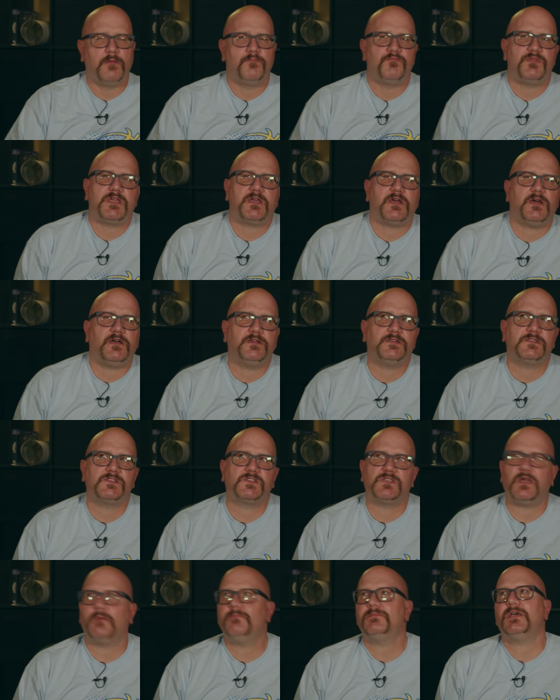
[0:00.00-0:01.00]
Because
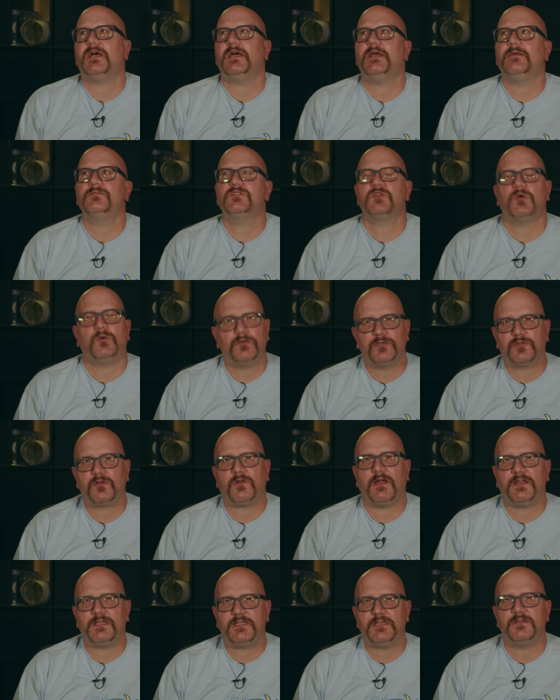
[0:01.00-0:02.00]
sometimes older
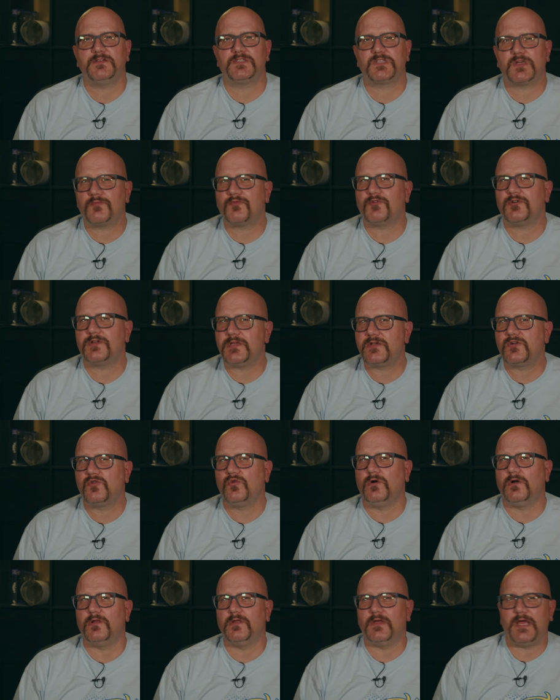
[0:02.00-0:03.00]
ideas are pretty
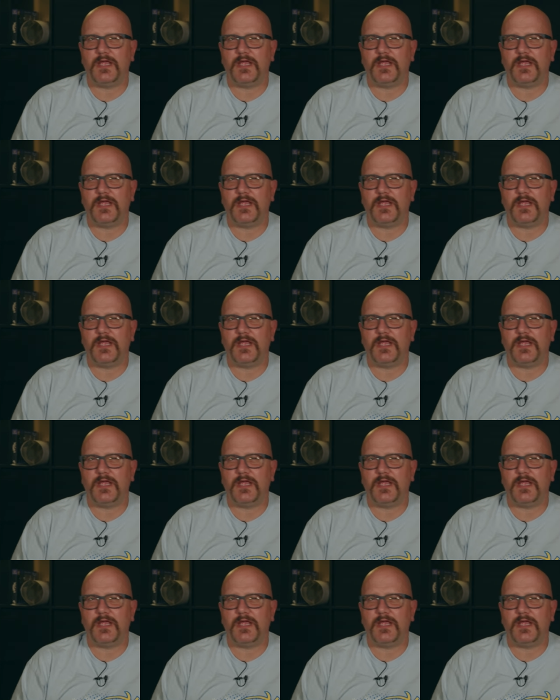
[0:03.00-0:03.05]
cool